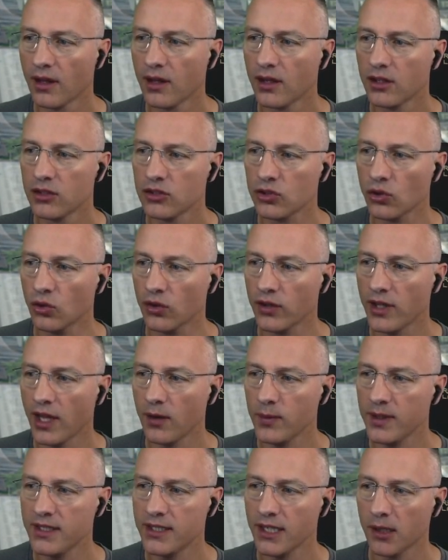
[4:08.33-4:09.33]
So that
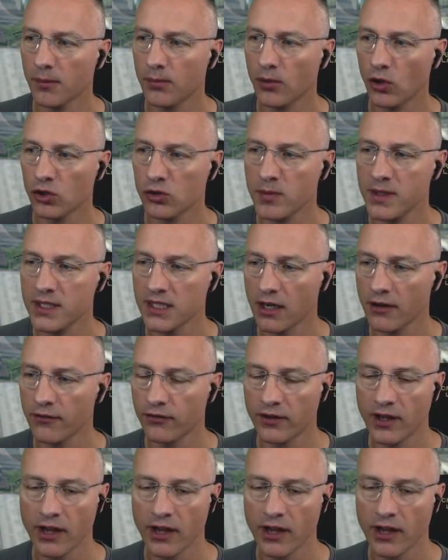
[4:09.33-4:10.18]
wee tick box means I've